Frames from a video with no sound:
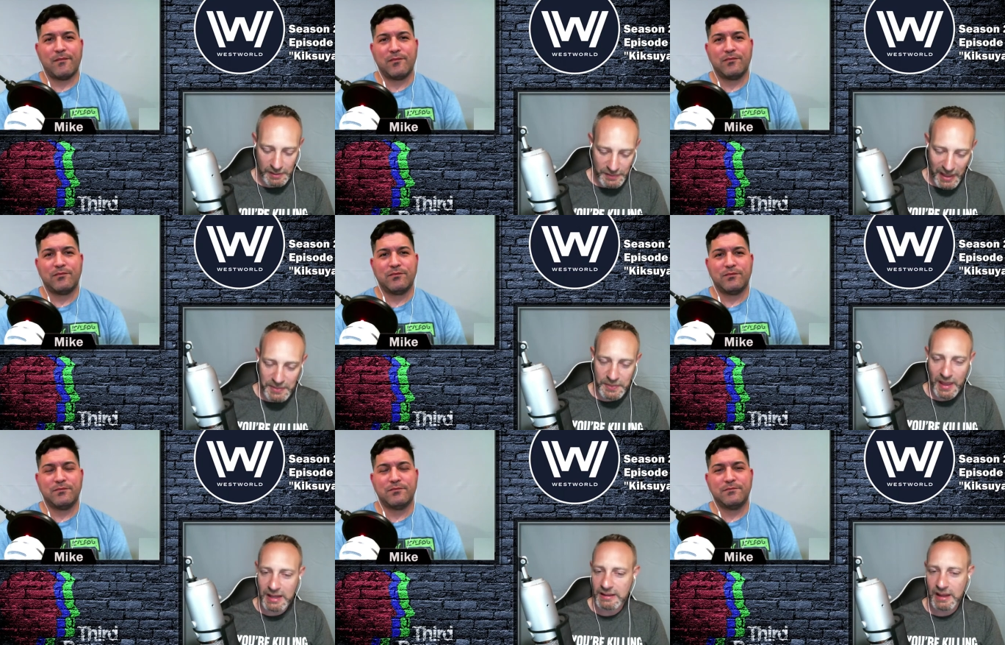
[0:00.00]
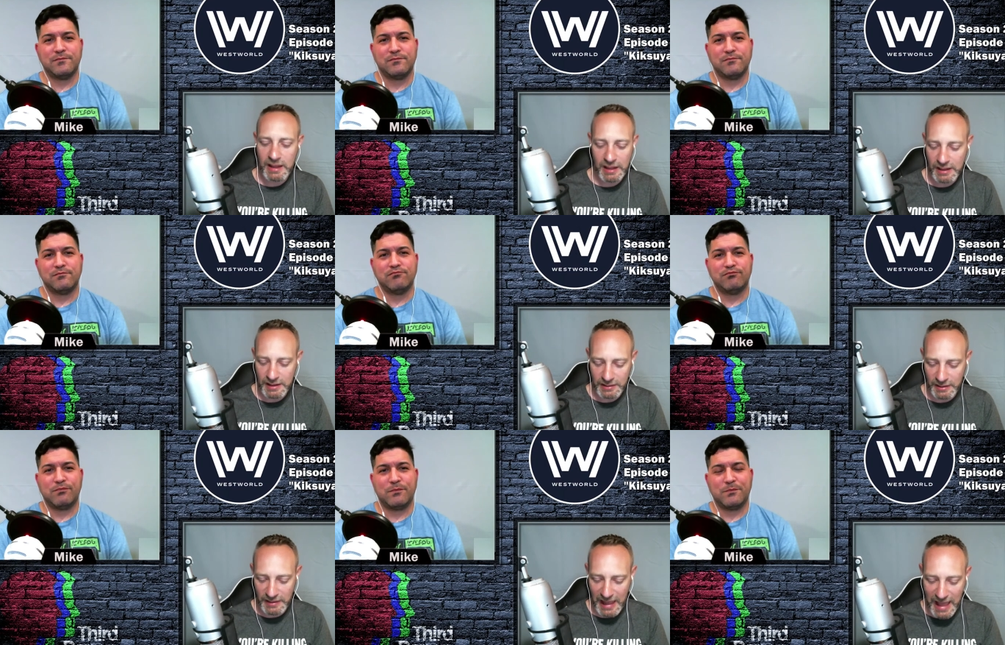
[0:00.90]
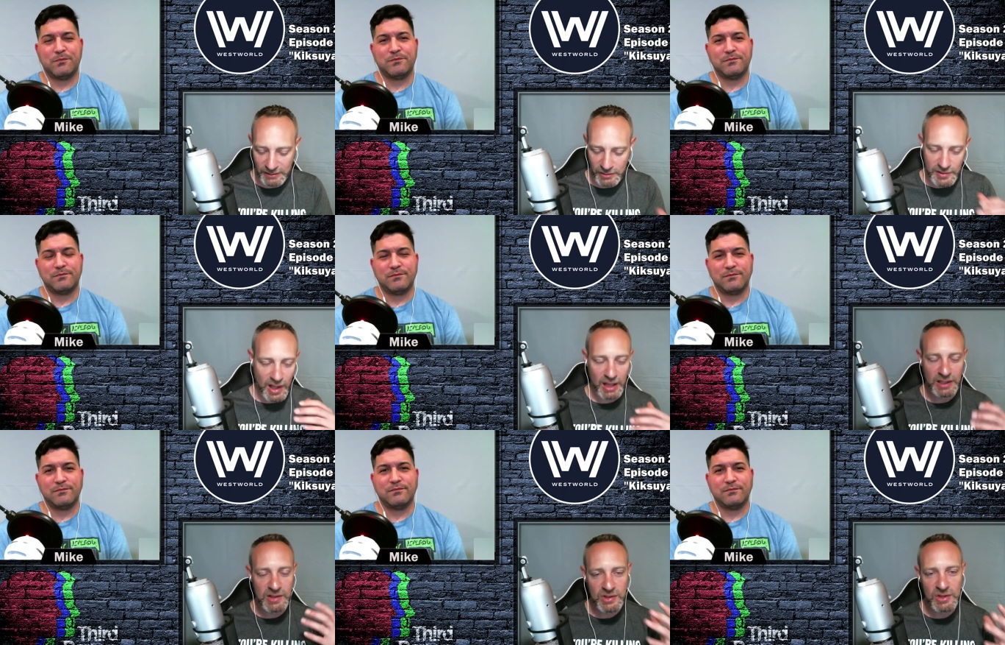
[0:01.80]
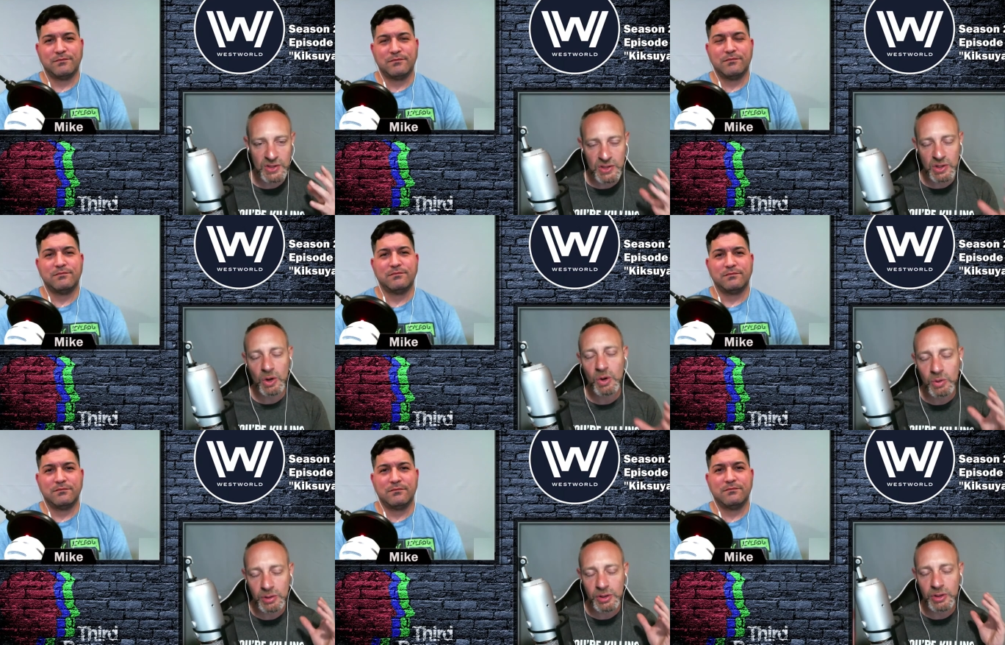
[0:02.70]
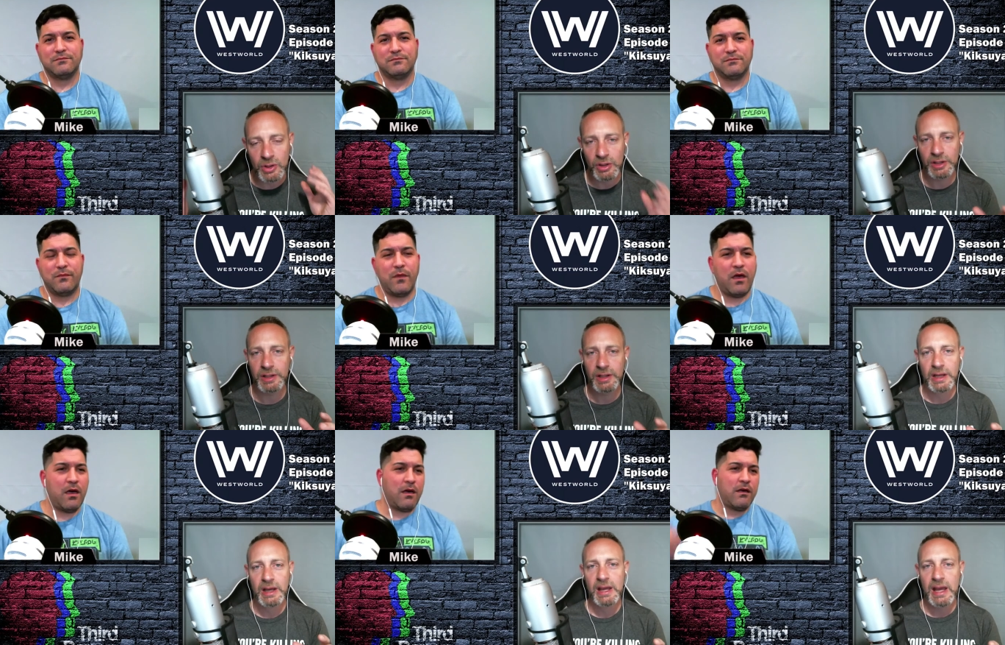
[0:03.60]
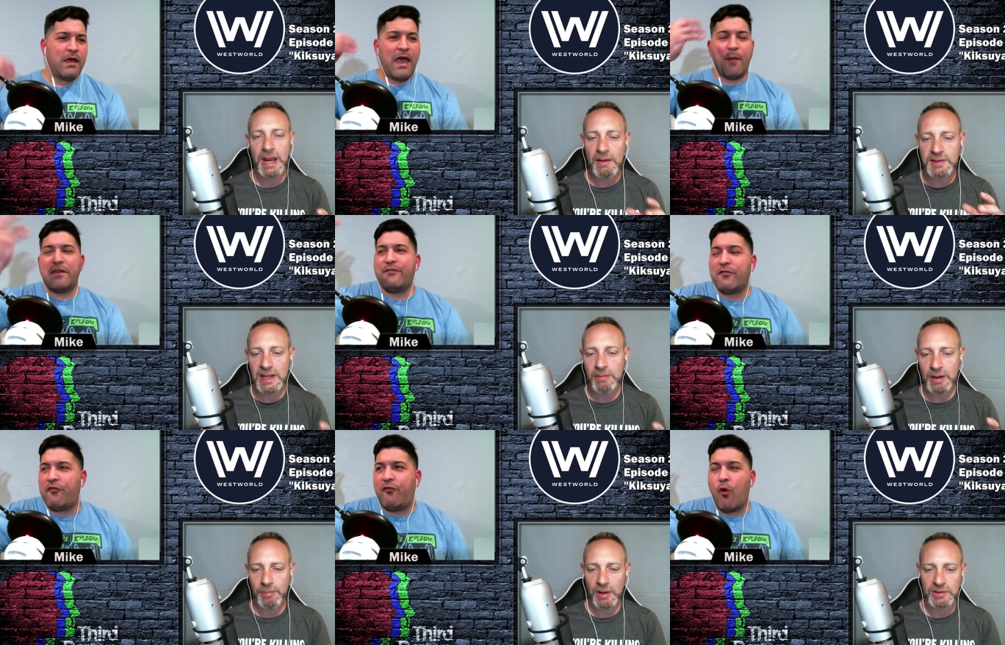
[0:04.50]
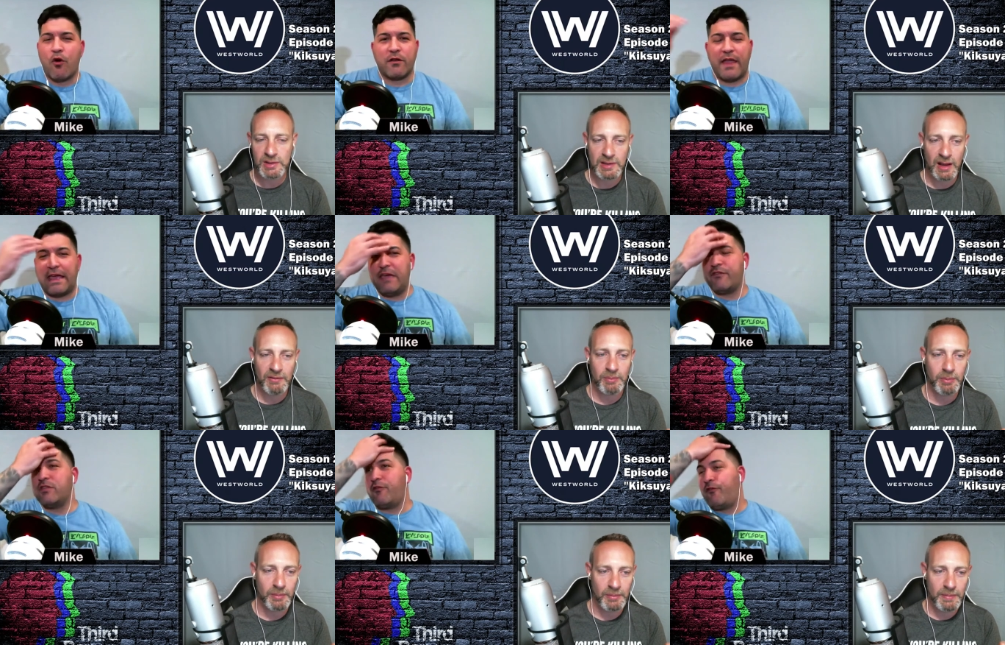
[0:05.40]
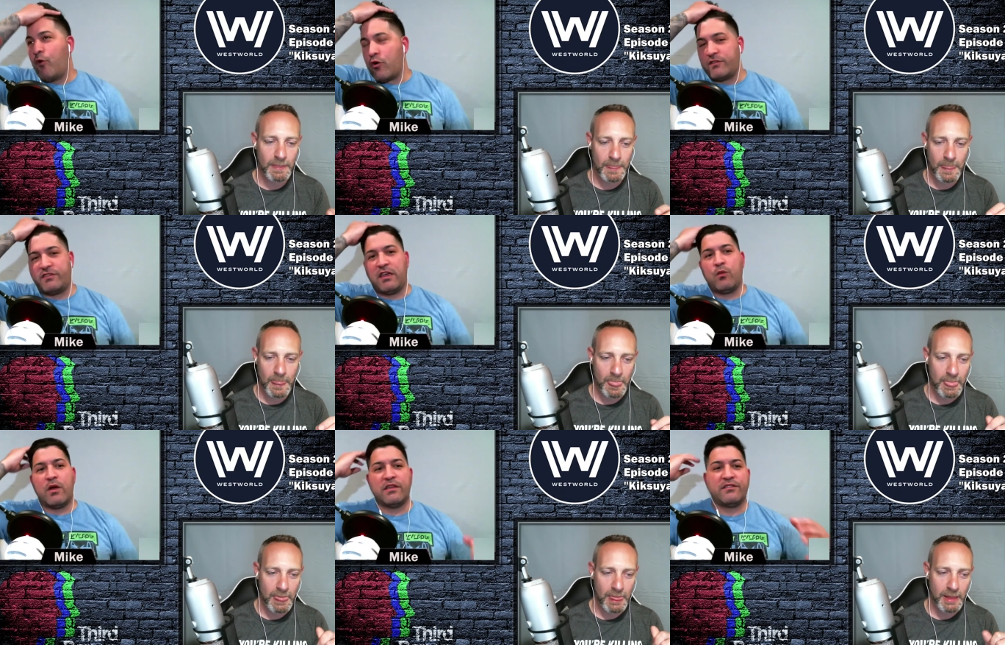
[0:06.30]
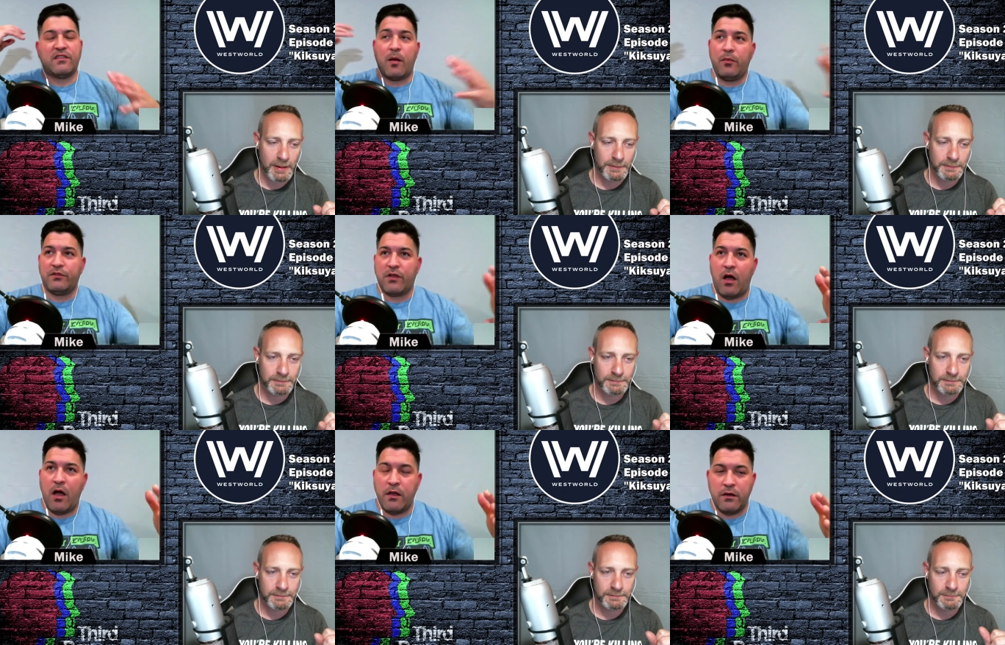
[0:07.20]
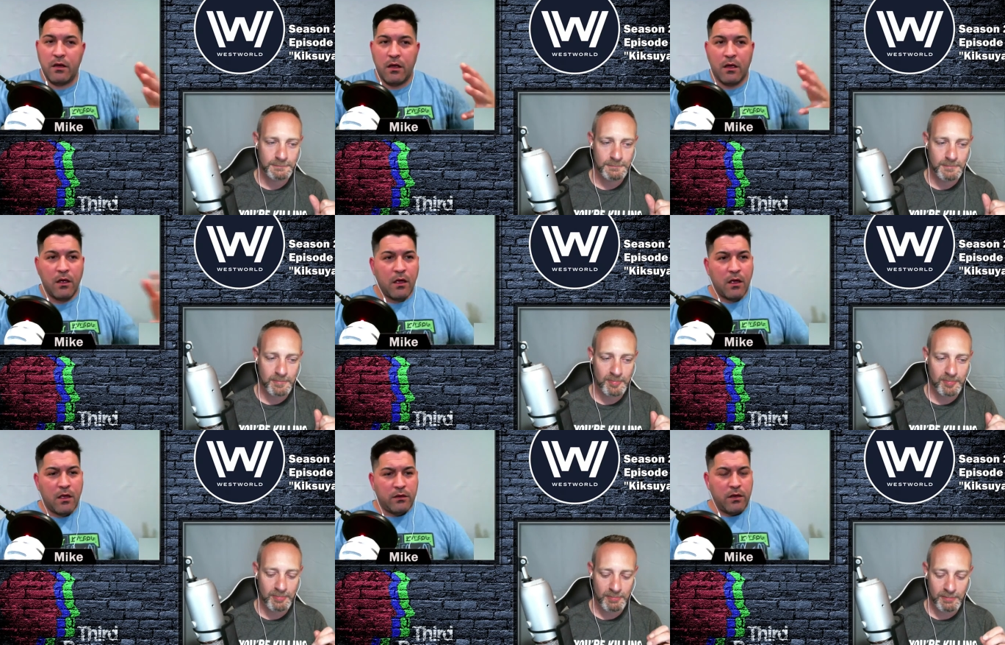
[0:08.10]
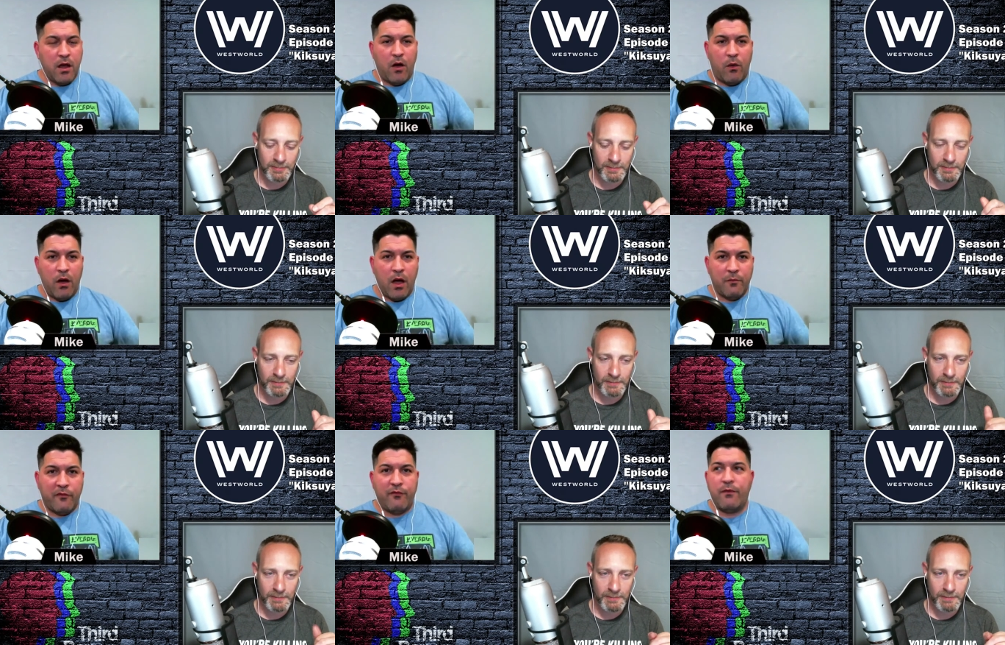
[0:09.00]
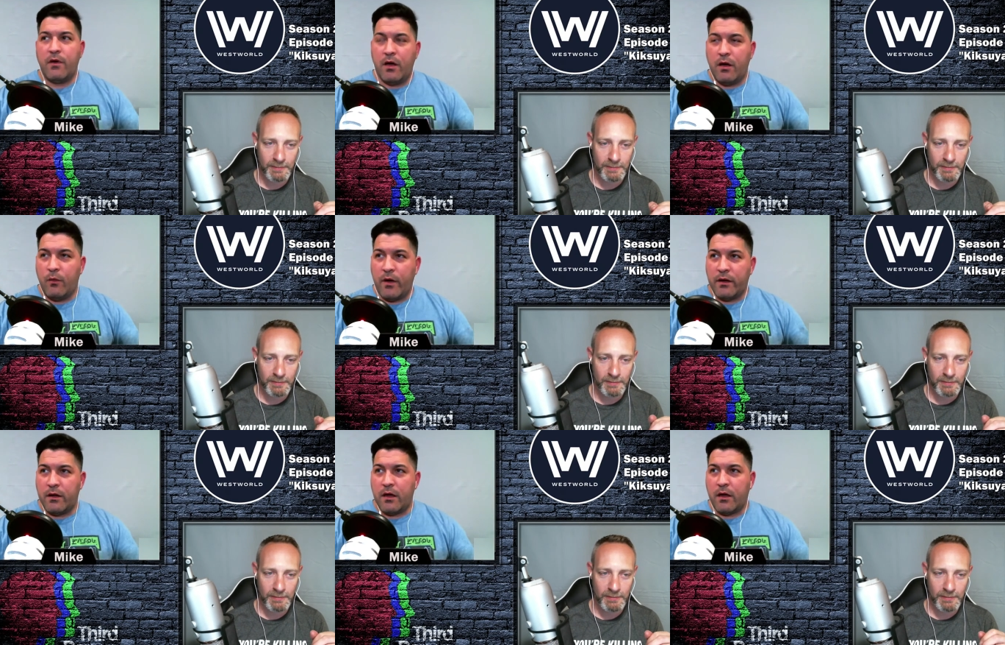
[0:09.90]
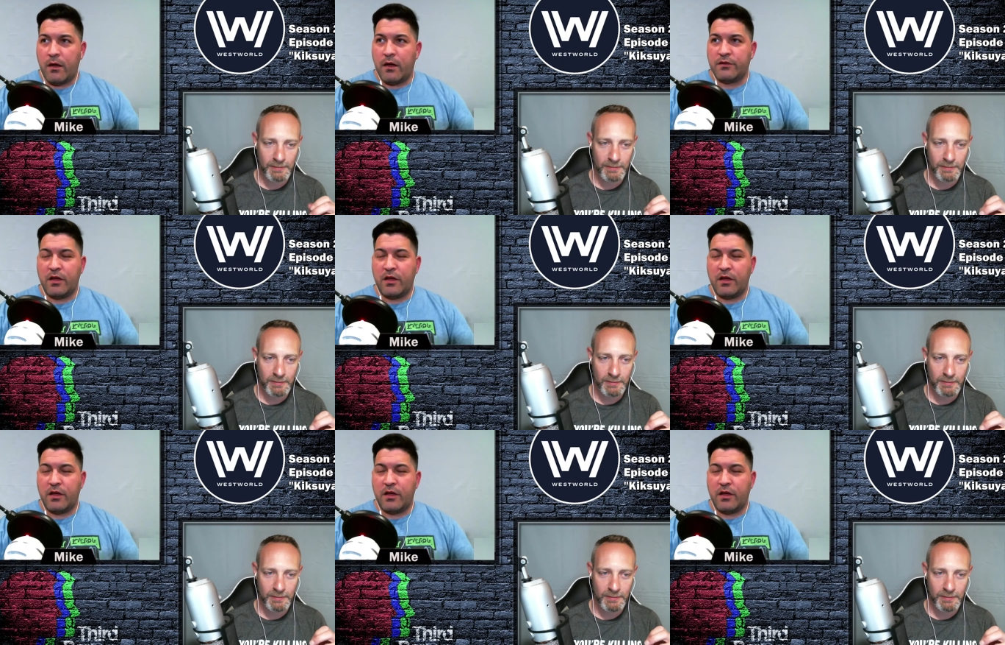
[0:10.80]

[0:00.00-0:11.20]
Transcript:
Speaker 1: that that the, the, the actor's on. He's just so good. Yeah. And I've I seen him in a bunch
Speaker 2: Ford, of stuff. Even the Ford scene when he stumbles on, you know, um, uh, when uh,